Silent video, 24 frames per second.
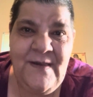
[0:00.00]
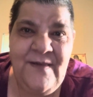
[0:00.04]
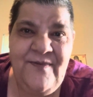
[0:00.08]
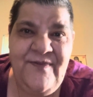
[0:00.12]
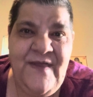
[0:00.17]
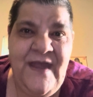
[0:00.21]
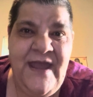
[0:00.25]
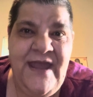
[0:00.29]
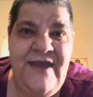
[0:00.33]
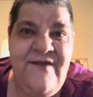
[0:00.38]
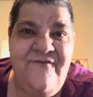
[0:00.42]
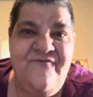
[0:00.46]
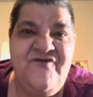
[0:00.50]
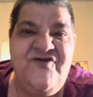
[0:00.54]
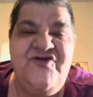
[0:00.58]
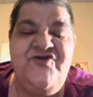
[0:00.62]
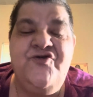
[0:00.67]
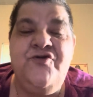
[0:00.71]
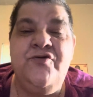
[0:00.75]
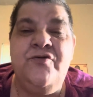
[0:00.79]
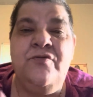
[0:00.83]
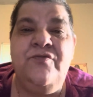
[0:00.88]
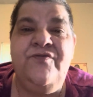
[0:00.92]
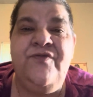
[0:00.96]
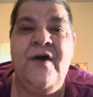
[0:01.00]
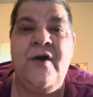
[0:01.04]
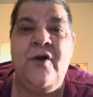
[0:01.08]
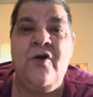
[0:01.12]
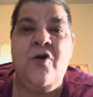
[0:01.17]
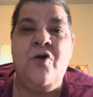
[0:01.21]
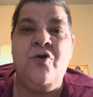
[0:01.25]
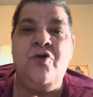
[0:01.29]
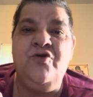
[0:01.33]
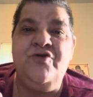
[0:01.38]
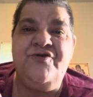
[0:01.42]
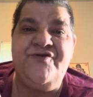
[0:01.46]
They even do, they'll
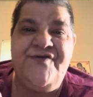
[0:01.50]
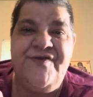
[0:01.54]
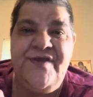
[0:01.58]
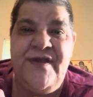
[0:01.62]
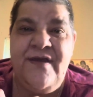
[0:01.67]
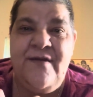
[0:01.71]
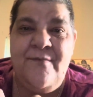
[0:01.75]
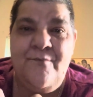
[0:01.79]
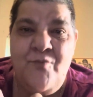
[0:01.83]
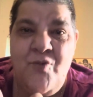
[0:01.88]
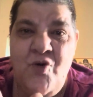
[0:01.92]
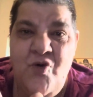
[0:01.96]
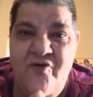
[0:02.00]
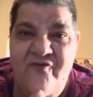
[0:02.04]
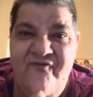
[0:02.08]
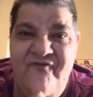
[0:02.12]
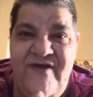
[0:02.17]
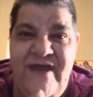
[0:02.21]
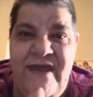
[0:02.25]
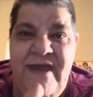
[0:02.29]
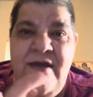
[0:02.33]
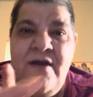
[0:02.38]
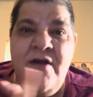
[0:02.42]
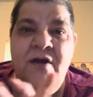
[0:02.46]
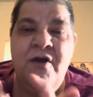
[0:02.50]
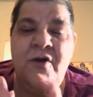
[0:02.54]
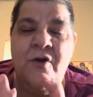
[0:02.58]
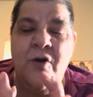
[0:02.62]
go to see a movie